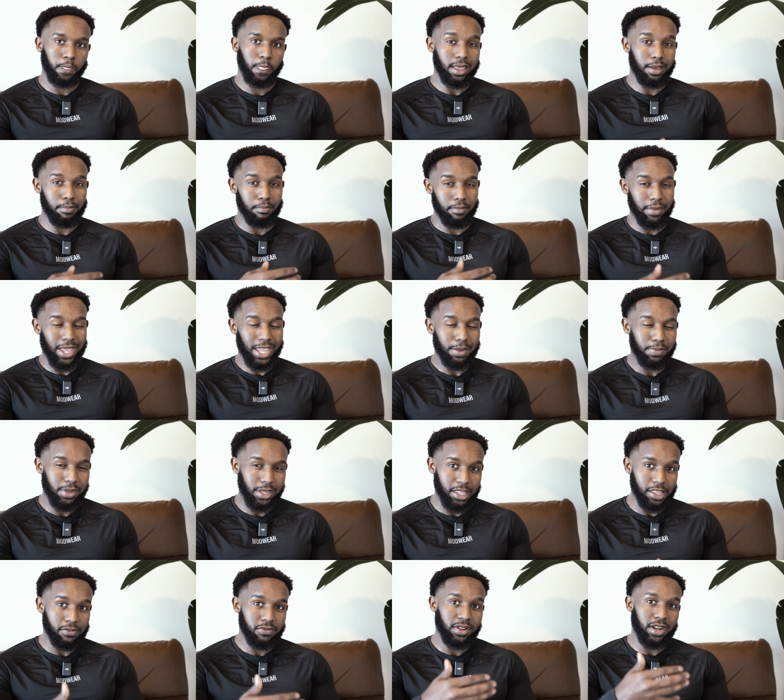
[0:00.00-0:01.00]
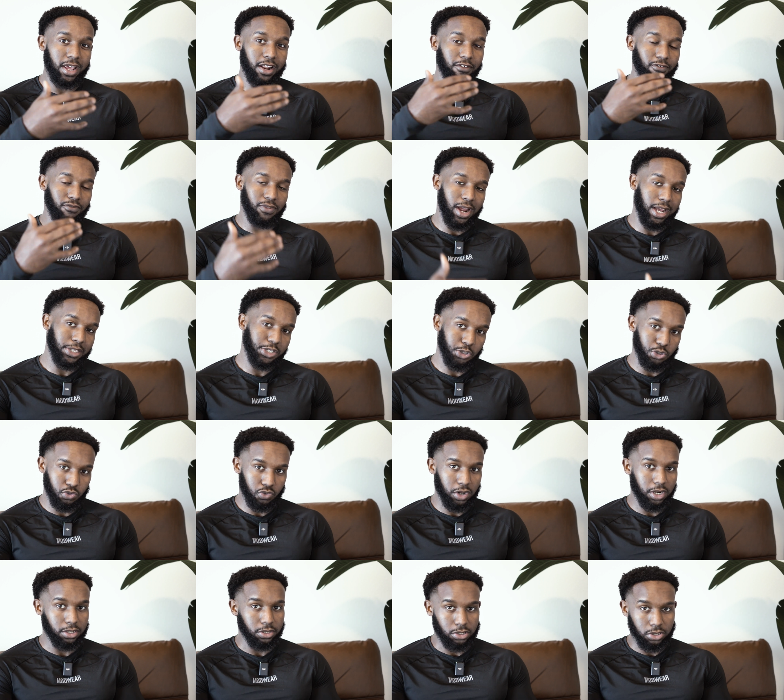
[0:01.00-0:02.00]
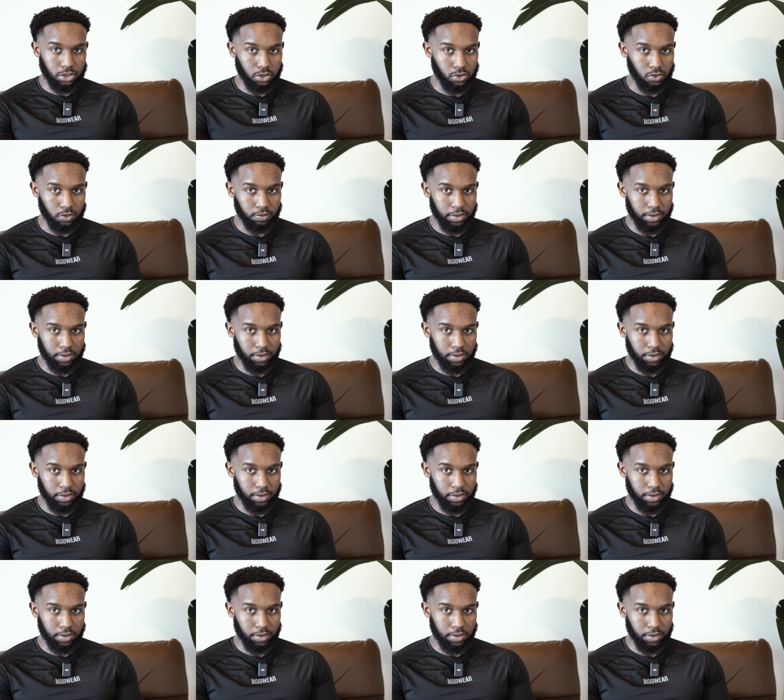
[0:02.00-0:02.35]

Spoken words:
and maybe even at a faster rate too,